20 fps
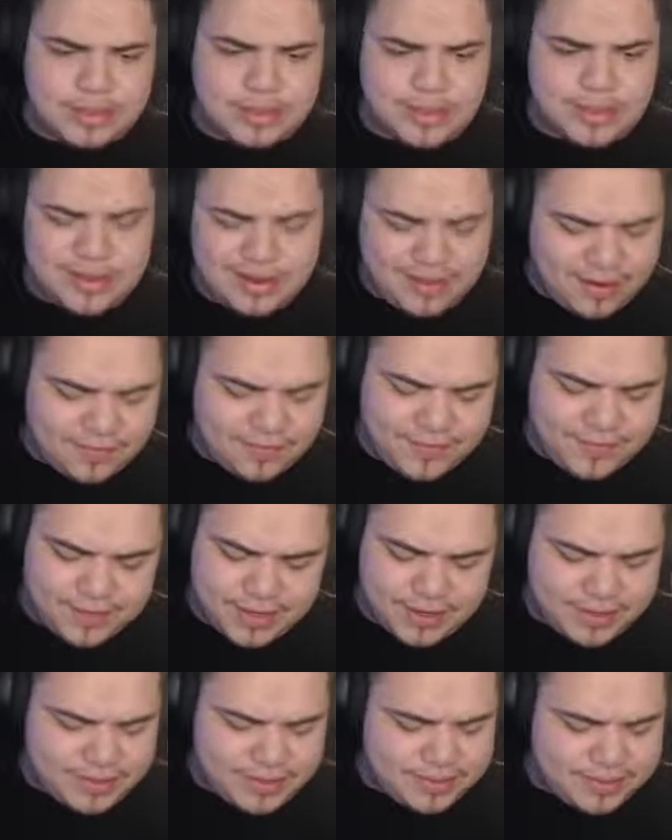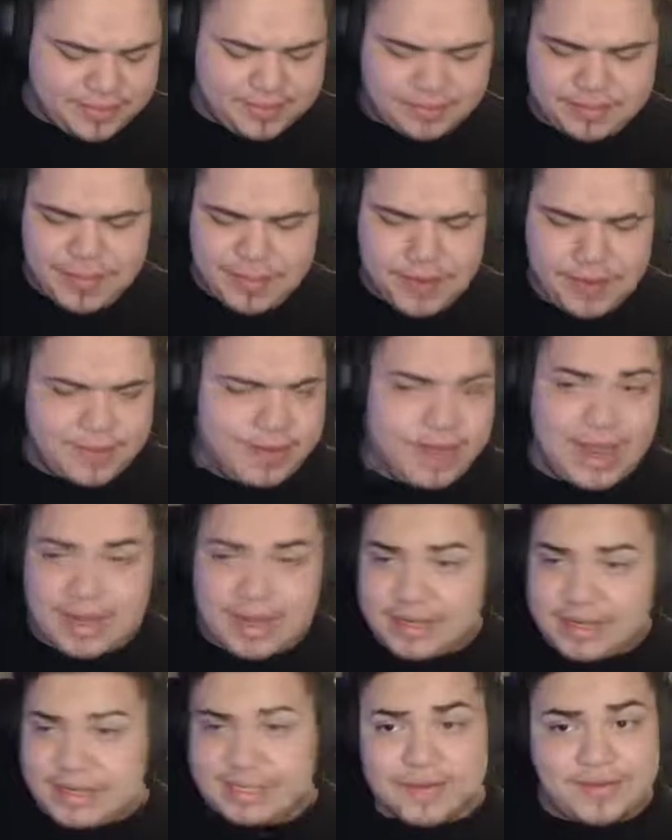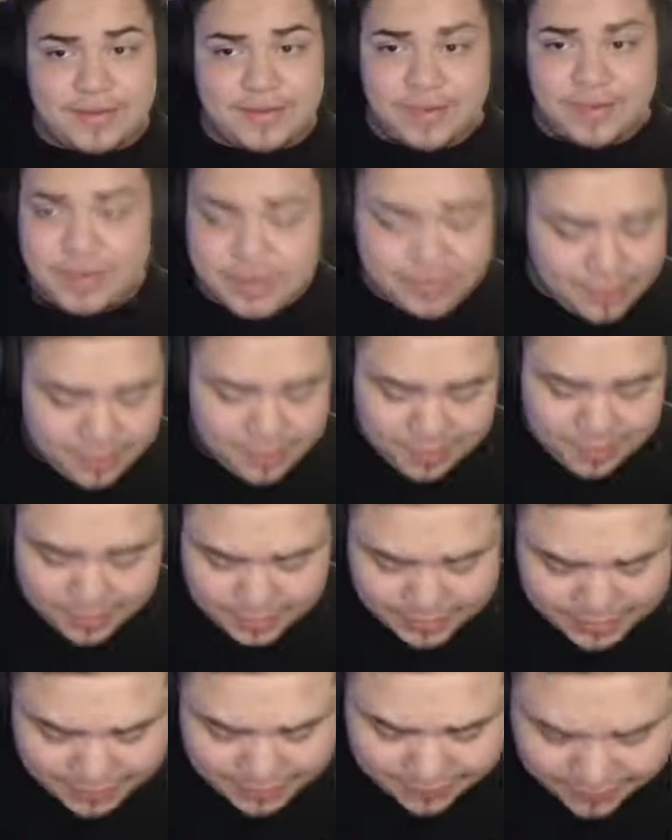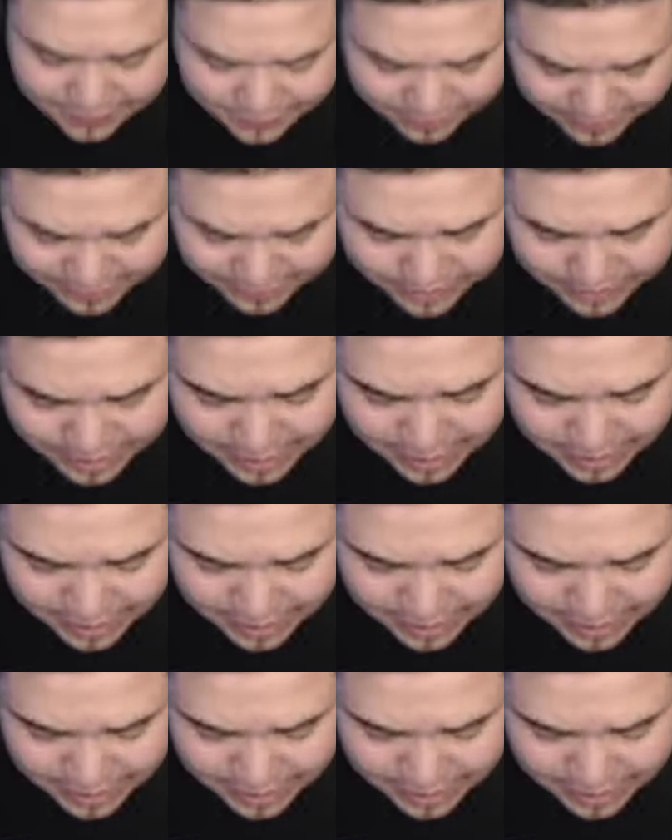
I, I feel like, I mean, yeah, he's definitely worth the rainbow. Definitely, I